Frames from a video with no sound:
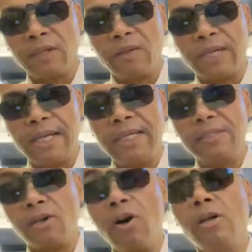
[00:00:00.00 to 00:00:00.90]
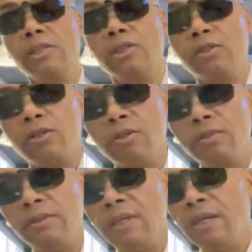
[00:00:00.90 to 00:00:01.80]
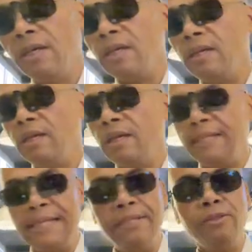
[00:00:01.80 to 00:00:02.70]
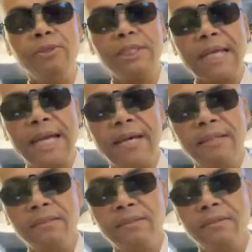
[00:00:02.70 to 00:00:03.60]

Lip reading: Okay, it's also in Hindustan.